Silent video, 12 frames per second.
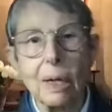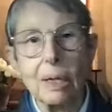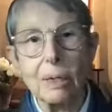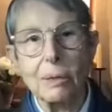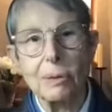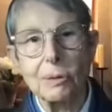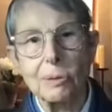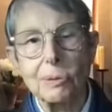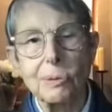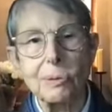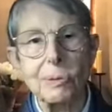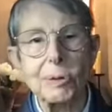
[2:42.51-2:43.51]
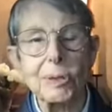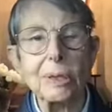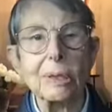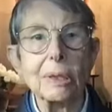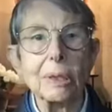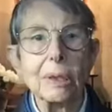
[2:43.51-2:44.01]
Mitra-roshi
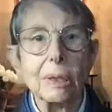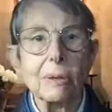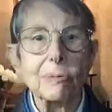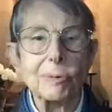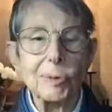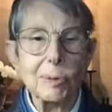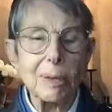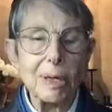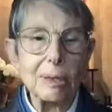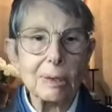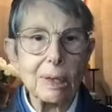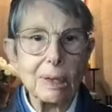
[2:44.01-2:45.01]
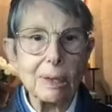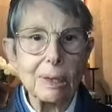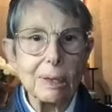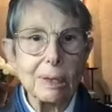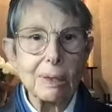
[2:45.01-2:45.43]
for Mountain Gate,